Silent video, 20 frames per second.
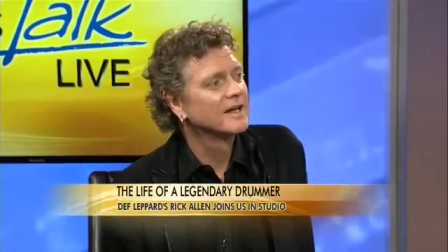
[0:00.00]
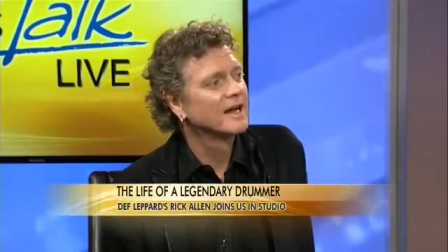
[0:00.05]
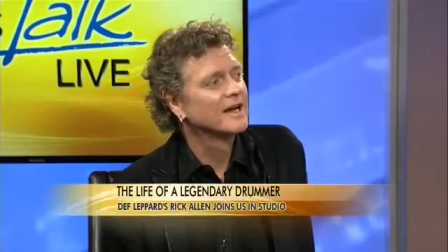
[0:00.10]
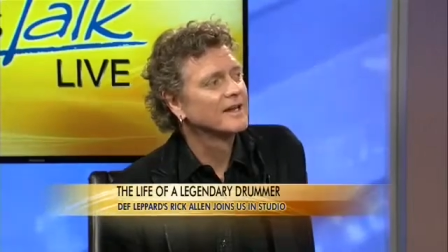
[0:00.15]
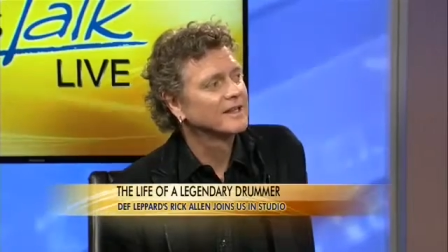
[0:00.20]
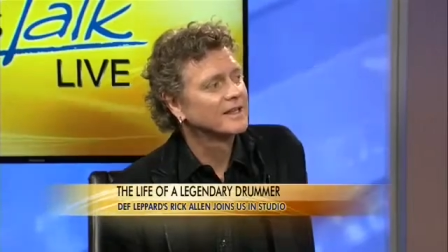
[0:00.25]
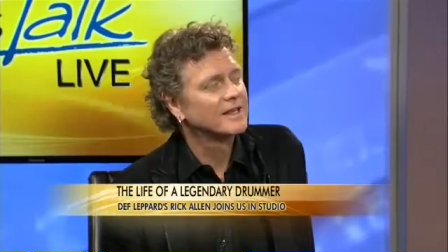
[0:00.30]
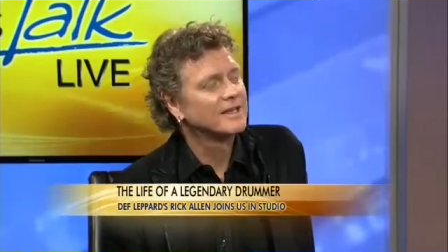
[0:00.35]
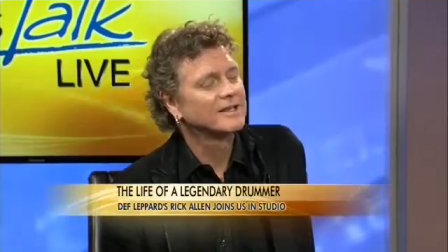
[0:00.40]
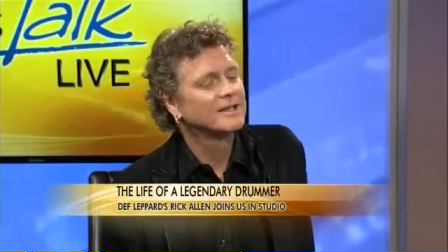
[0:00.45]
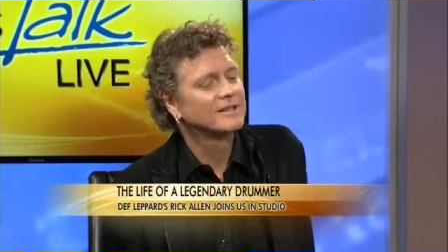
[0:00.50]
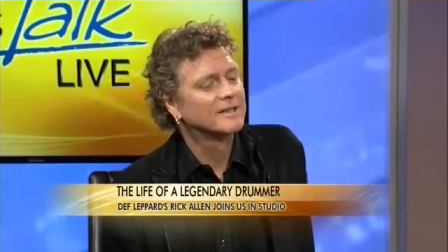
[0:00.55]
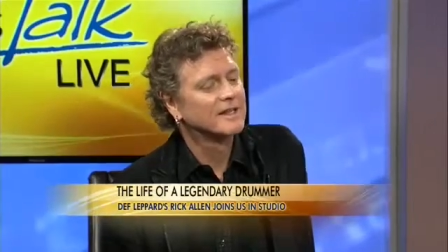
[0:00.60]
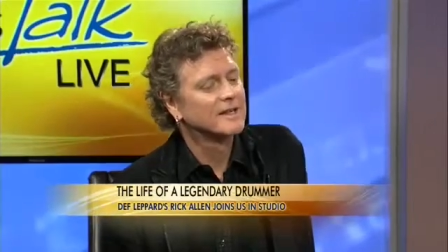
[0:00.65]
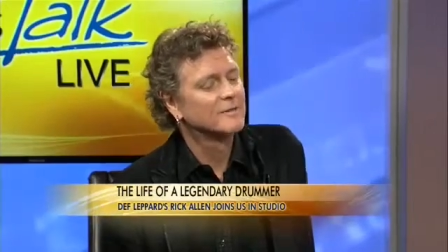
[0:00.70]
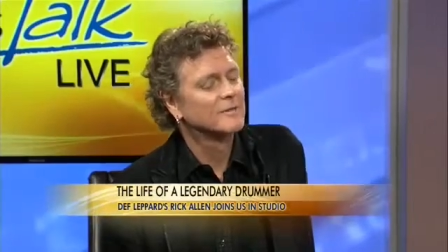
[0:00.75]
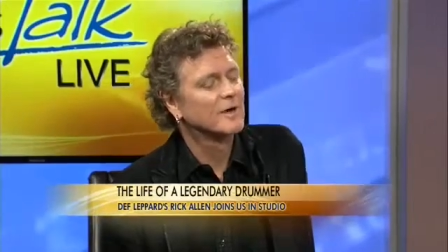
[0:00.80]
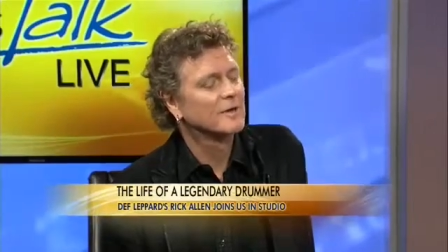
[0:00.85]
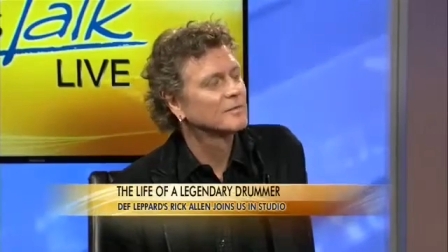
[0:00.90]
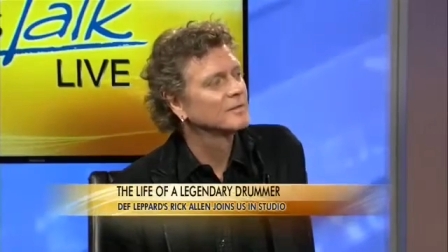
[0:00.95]
I think
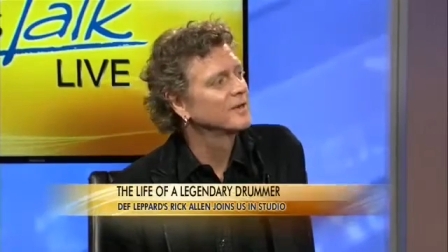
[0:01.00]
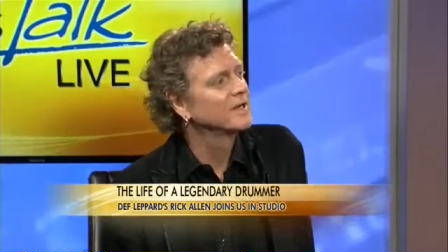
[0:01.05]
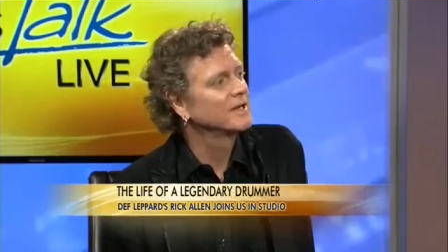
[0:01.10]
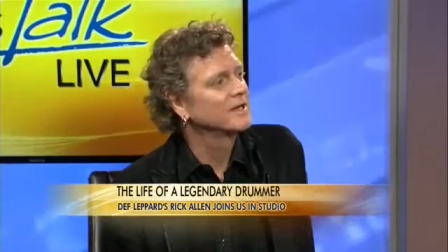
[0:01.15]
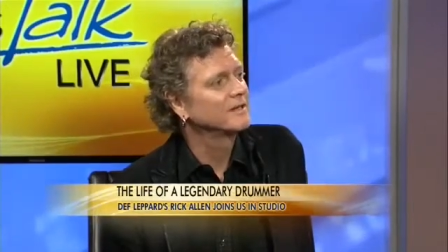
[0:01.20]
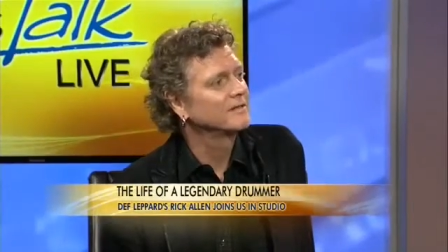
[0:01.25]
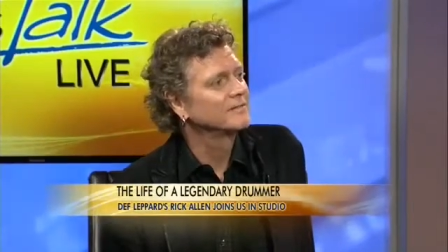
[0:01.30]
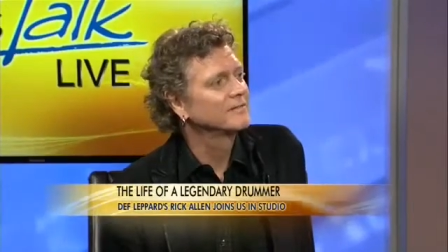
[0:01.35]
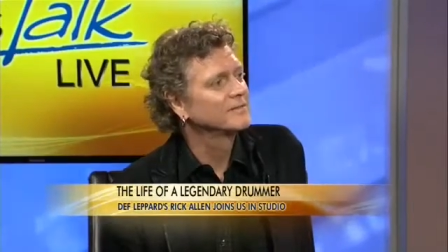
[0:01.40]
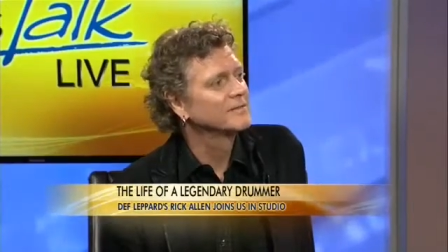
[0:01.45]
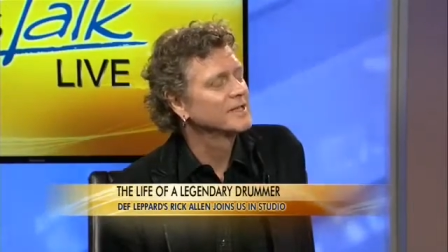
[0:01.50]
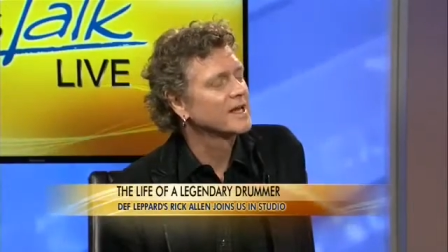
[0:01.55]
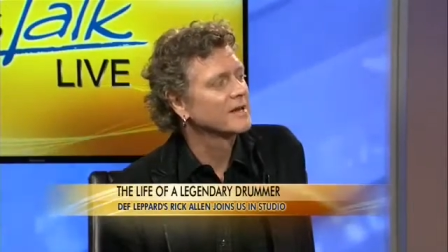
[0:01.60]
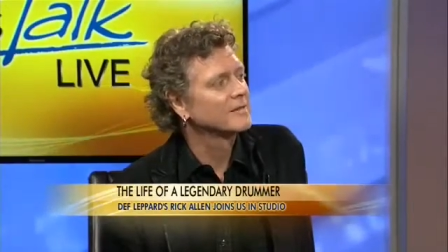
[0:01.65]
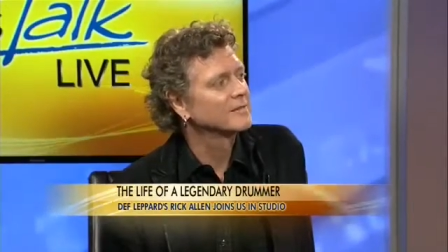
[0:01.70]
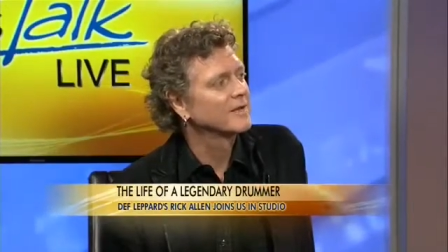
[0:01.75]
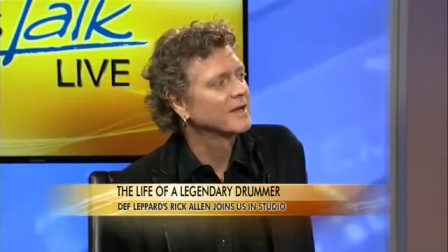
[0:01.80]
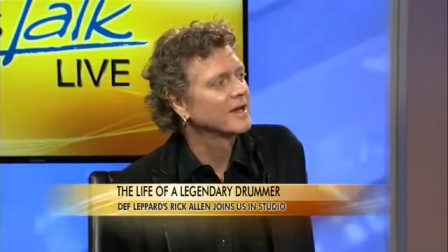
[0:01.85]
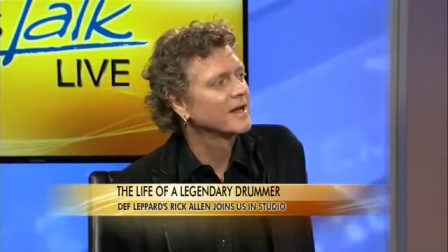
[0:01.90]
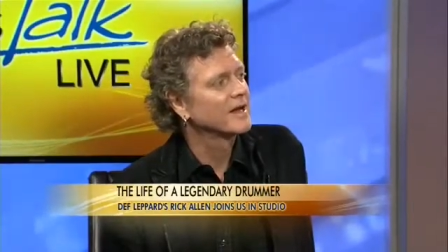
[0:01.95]
they probably
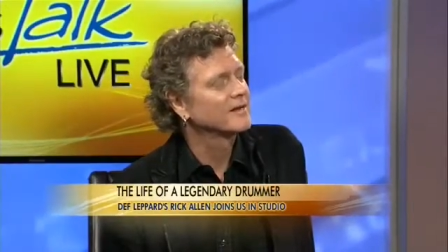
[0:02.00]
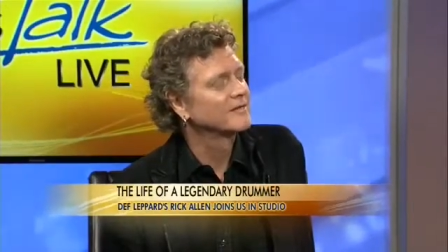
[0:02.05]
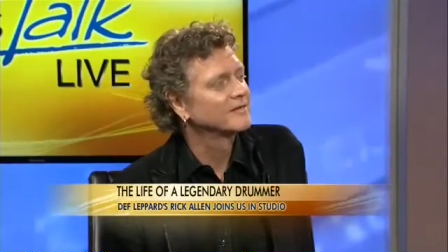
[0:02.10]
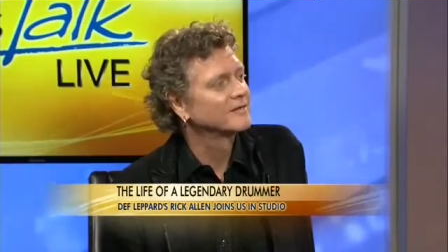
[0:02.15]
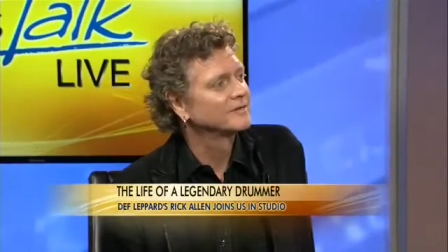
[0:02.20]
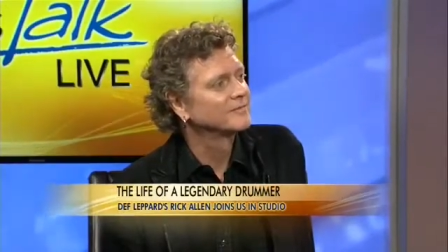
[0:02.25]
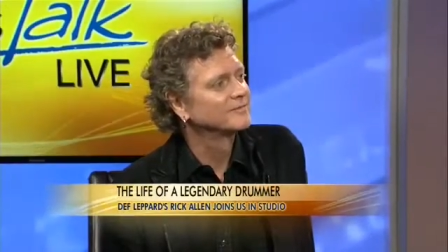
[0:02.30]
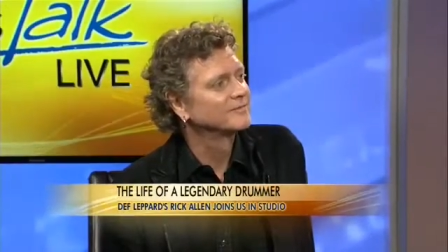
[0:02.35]
saved my life.